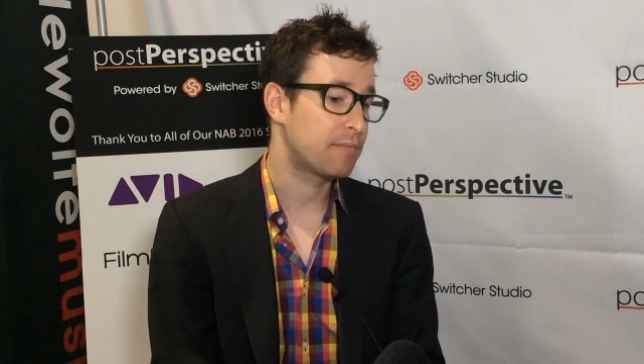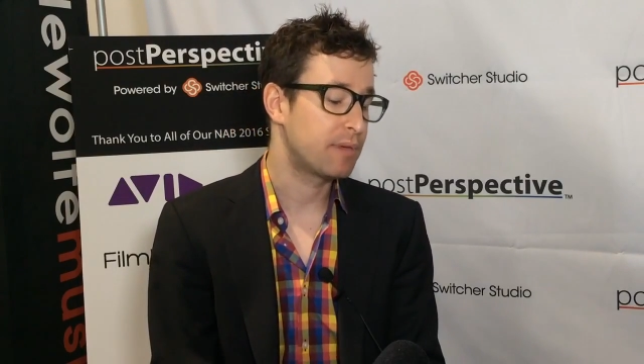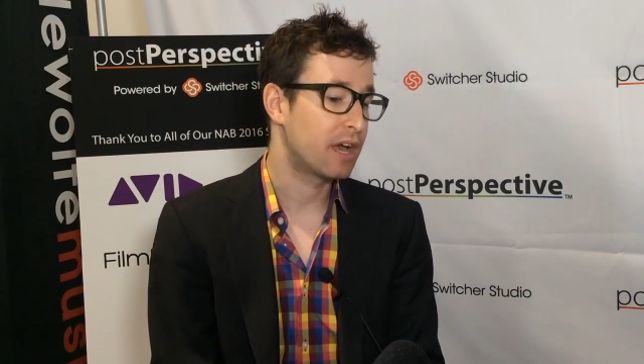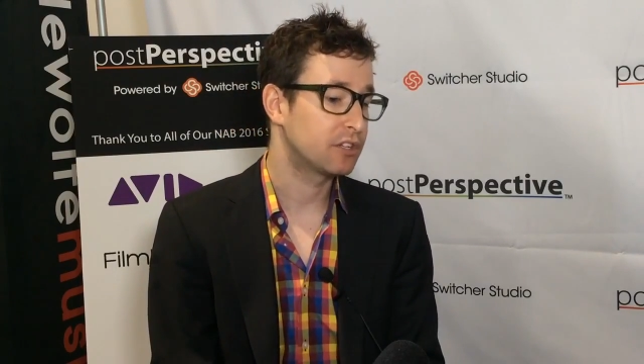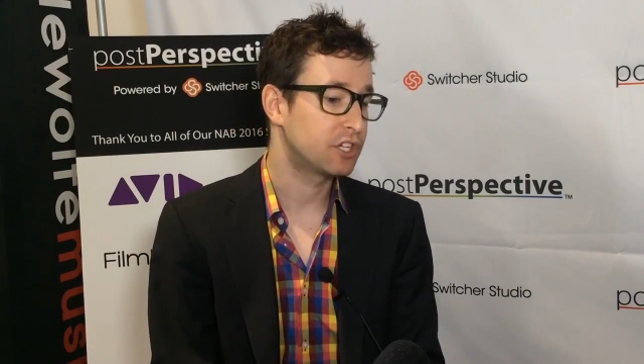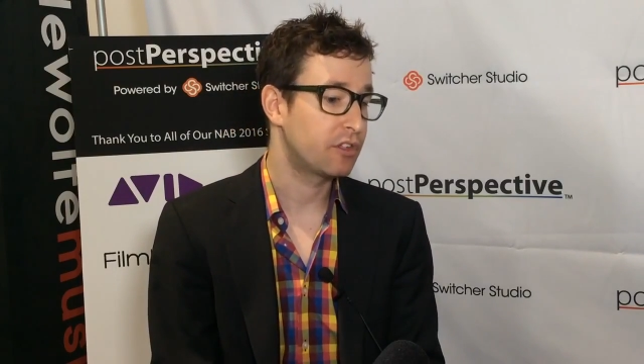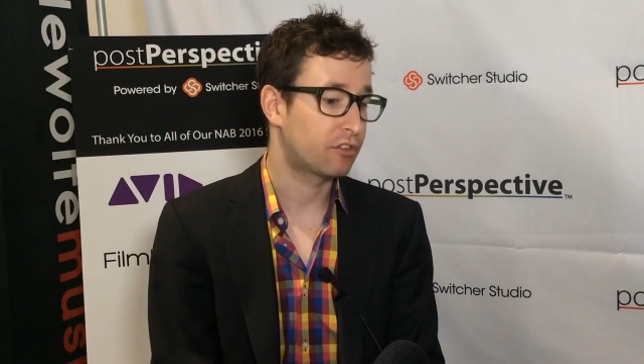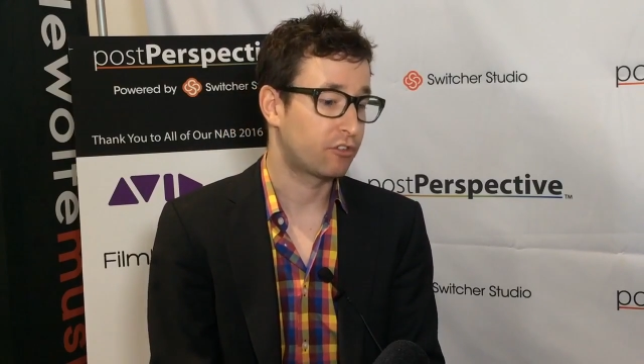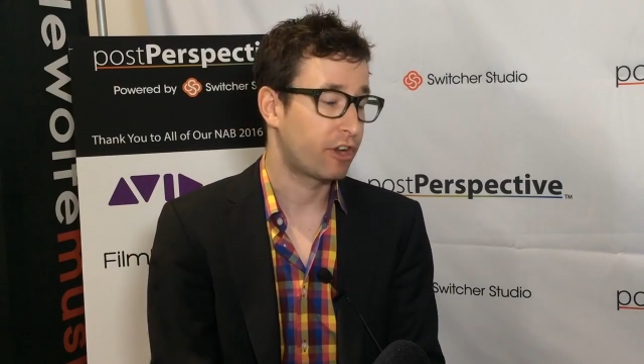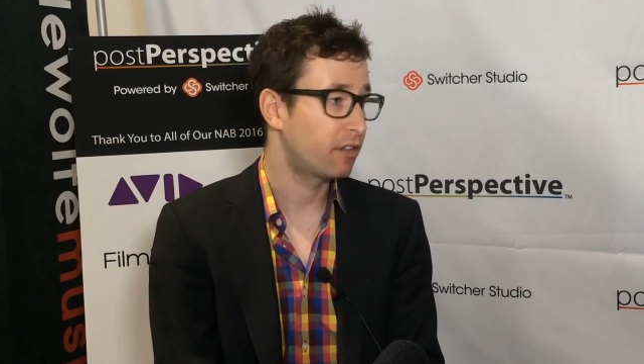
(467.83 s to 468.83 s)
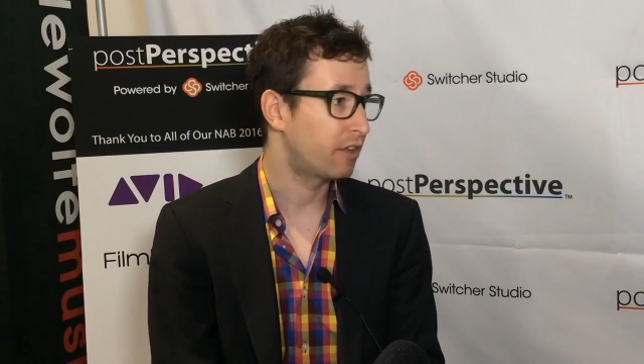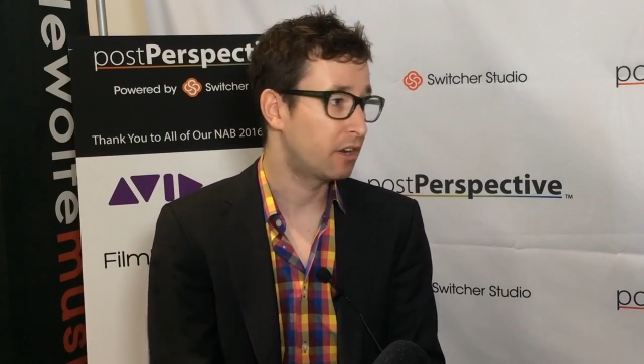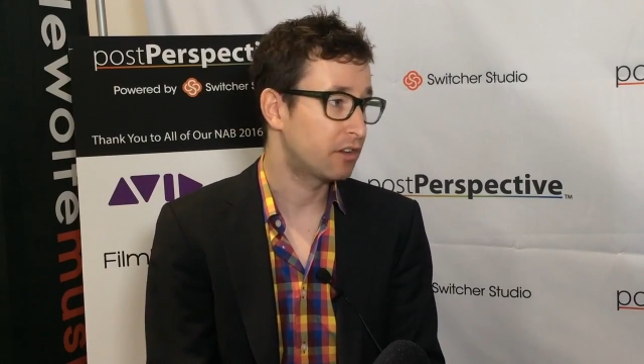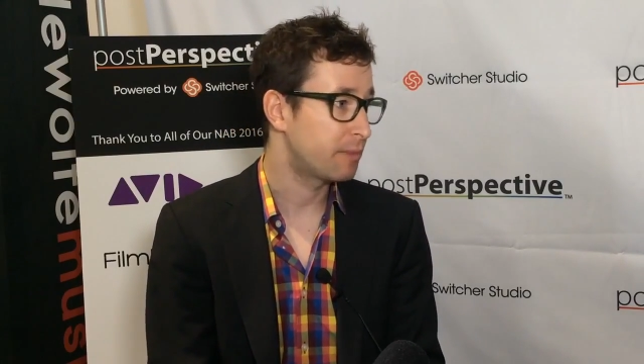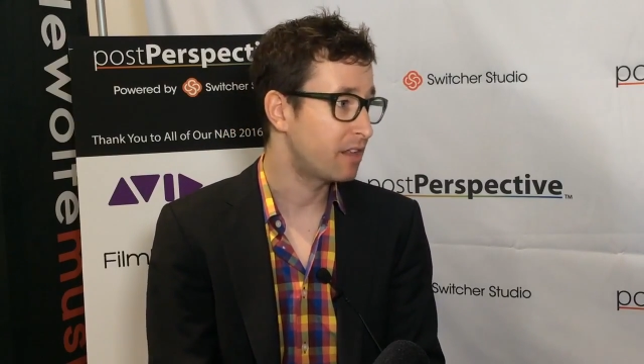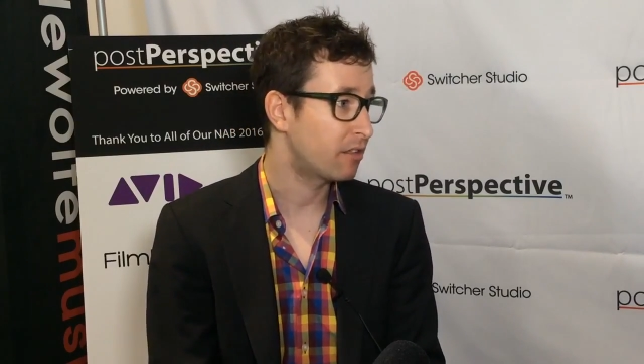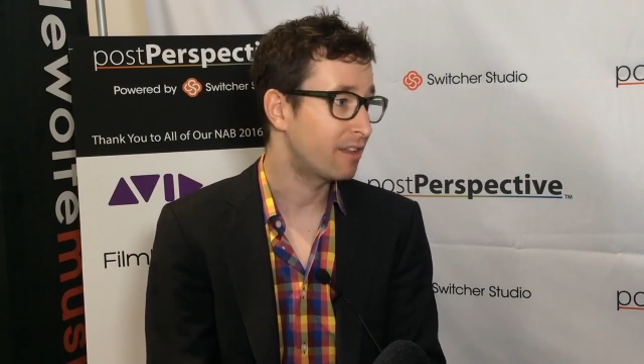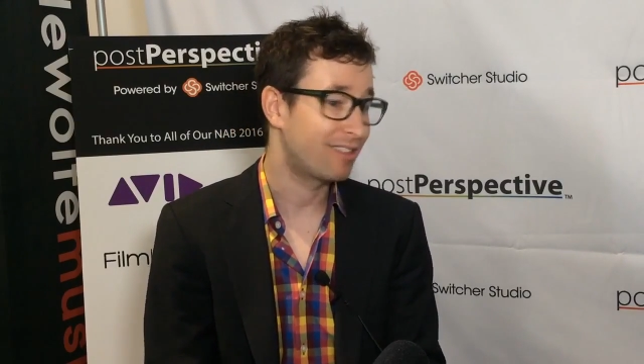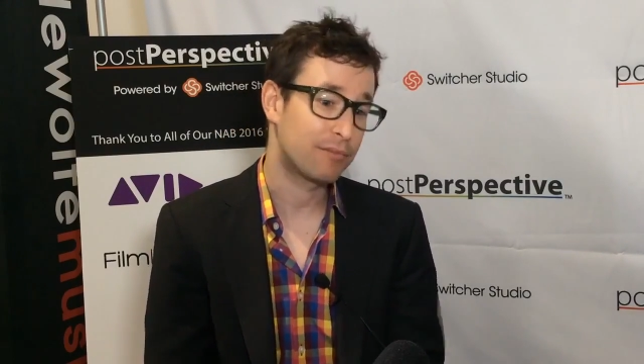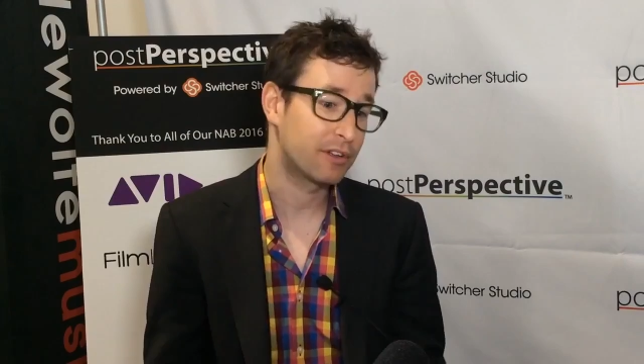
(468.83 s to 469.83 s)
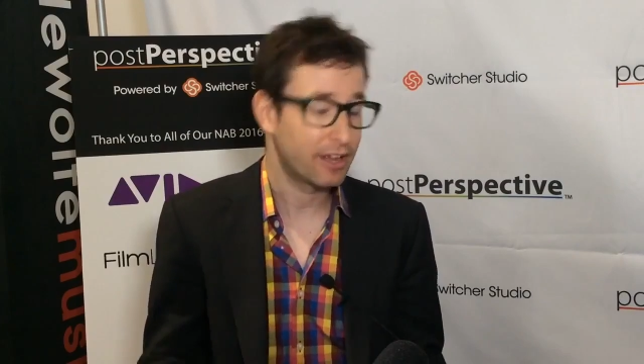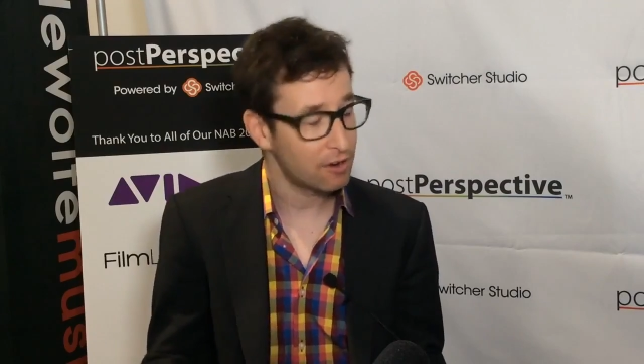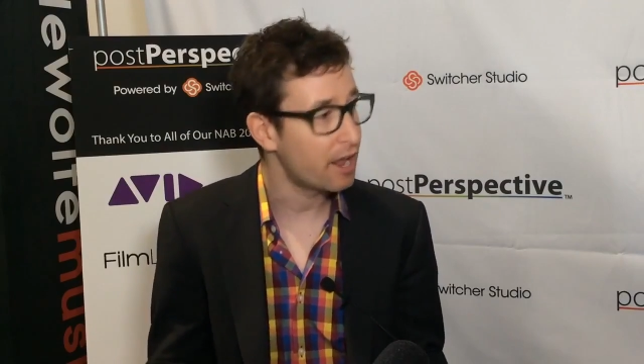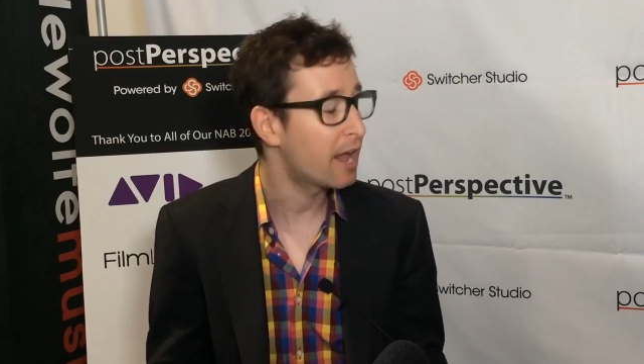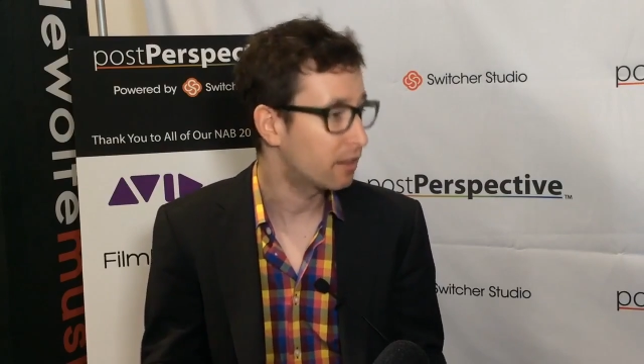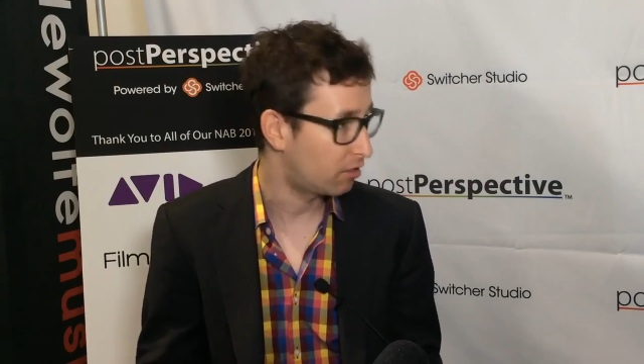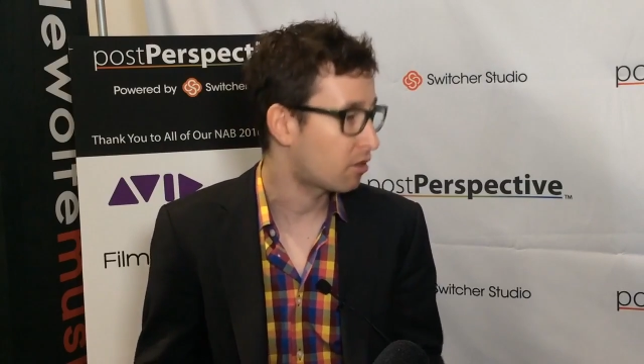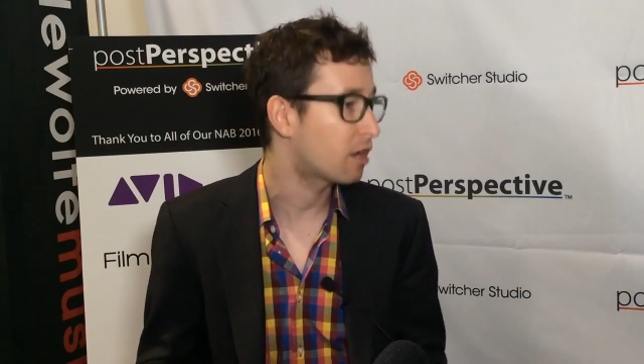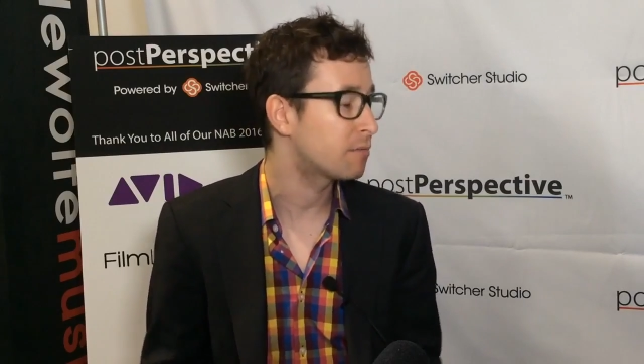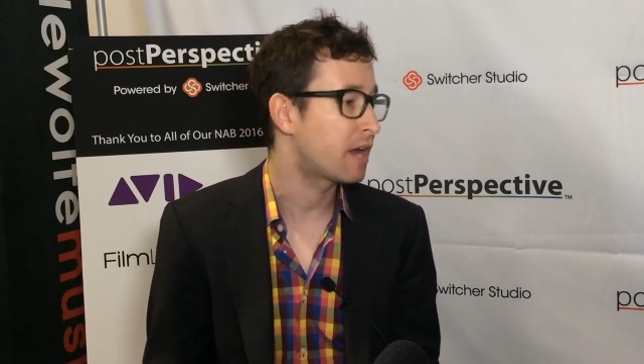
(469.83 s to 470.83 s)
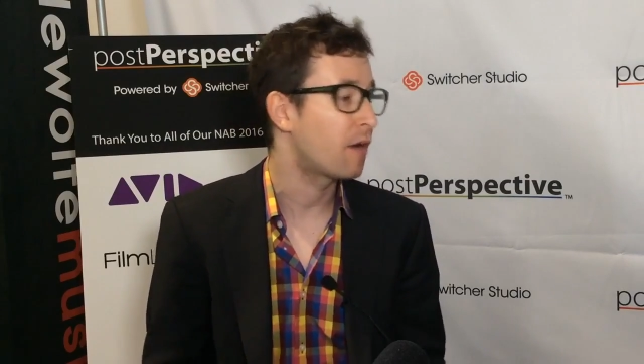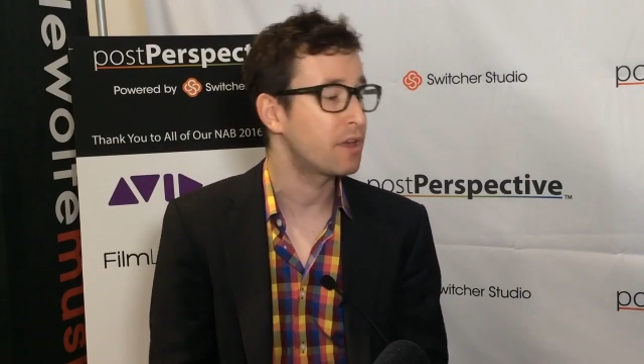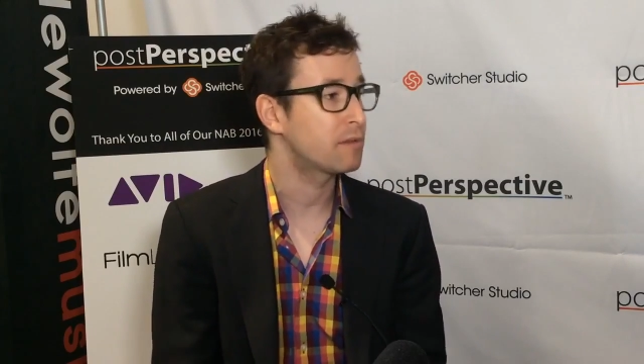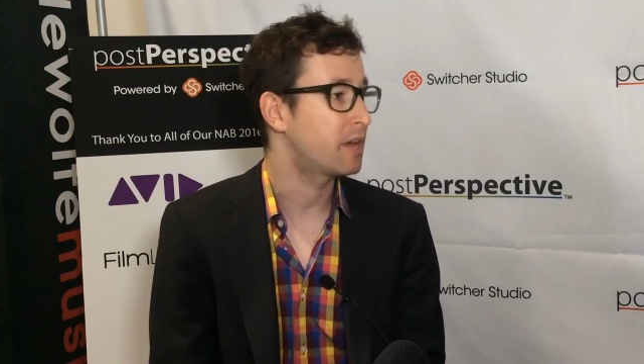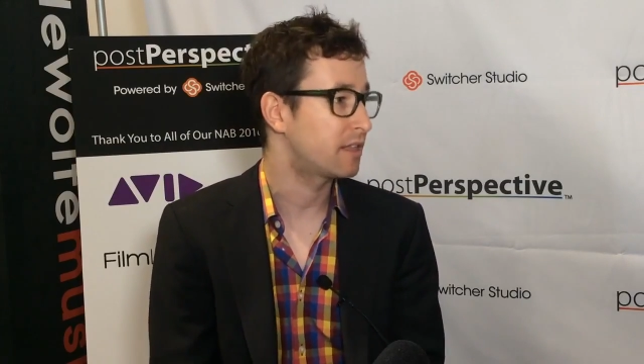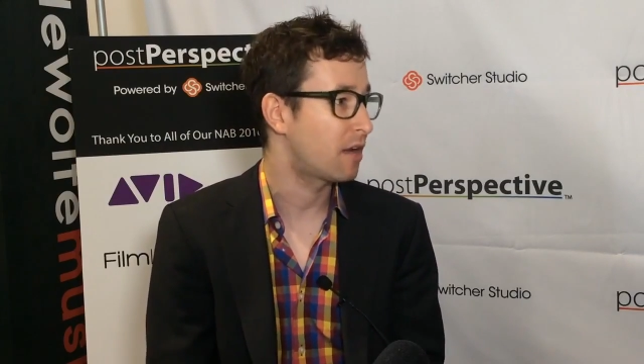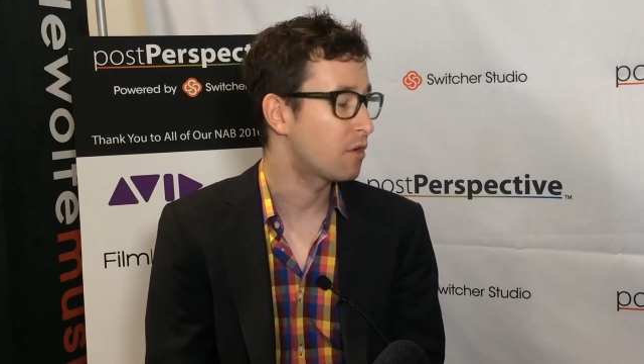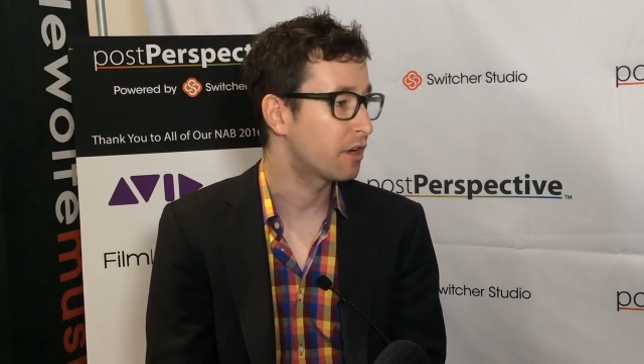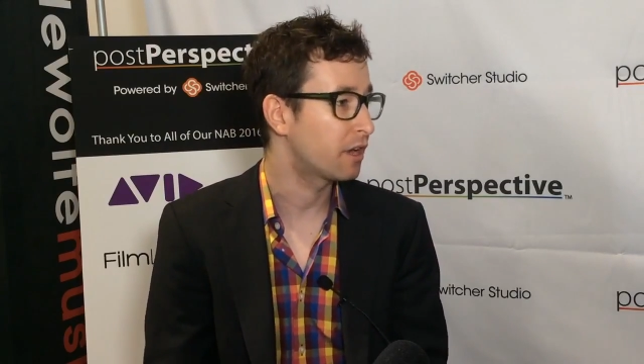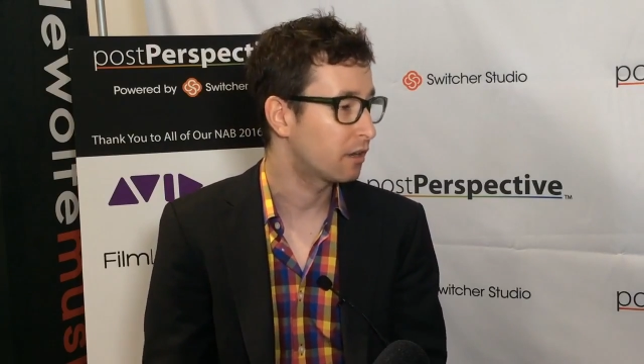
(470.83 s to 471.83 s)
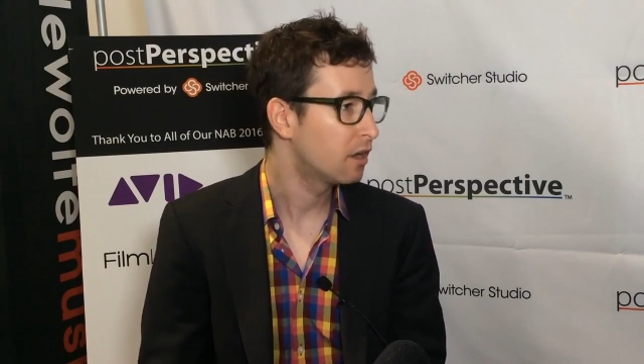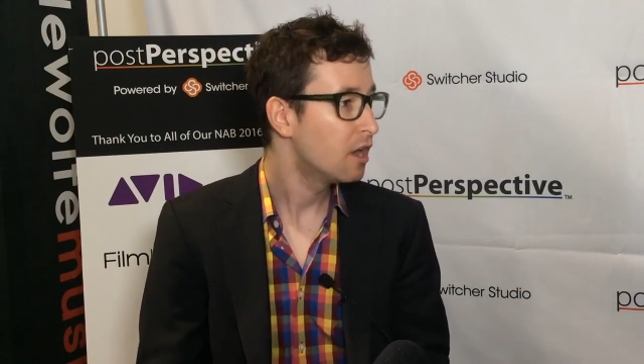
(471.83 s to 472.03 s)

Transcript: BLGs to translate into the base lights, so we're like, okay, let's talk about how we can make that work and